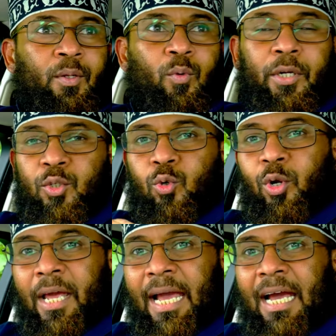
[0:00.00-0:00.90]
One is
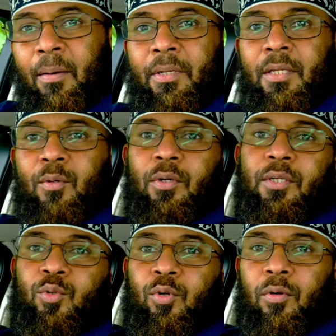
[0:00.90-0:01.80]
called Hamid and one
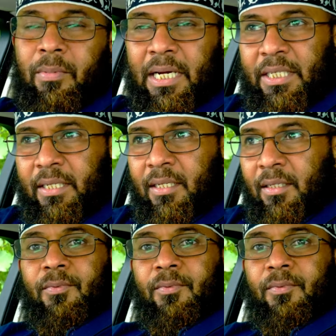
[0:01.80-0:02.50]
is called Majid.